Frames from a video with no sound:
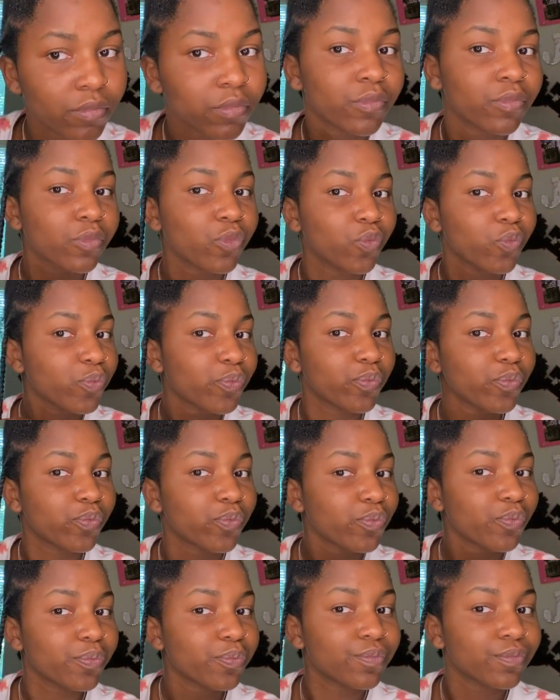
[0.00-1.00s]
That's
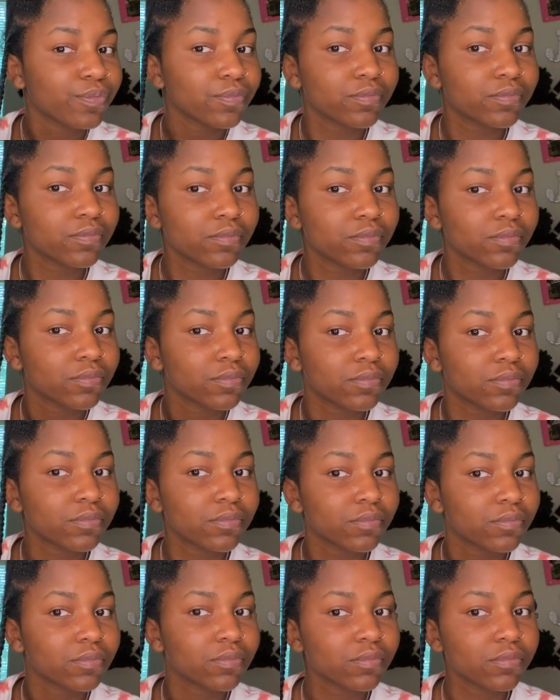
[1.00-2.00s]
nice. You got a nice
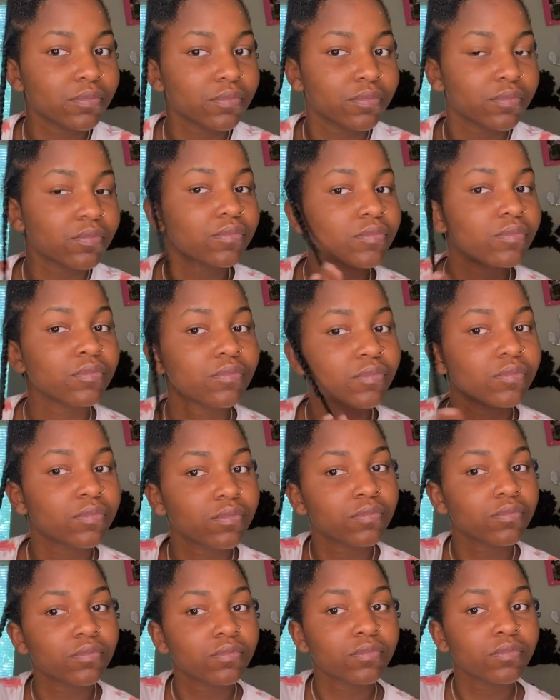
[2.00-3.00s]
little grip. Listen, I
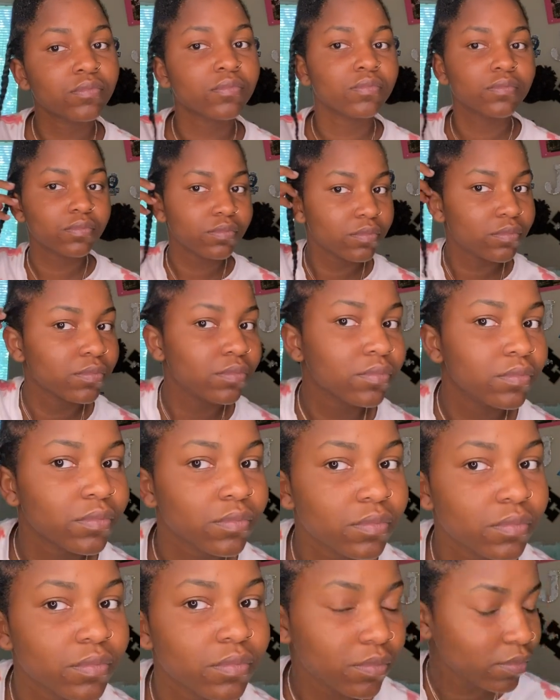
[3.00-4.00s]
can't grip nothing like
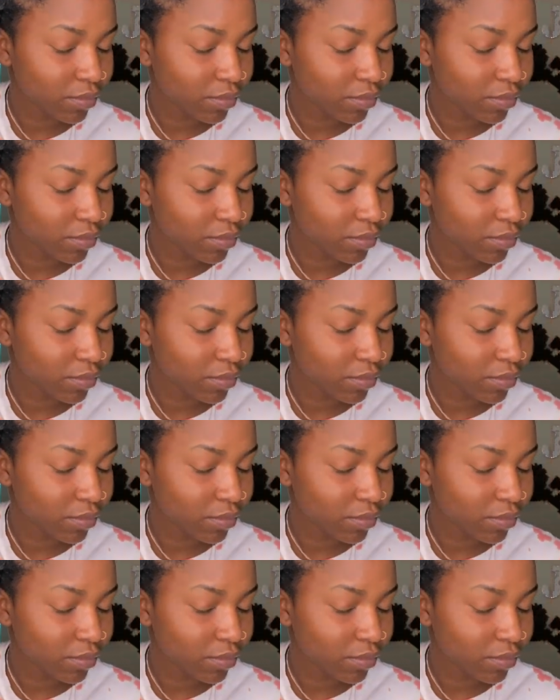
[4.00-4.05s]
that.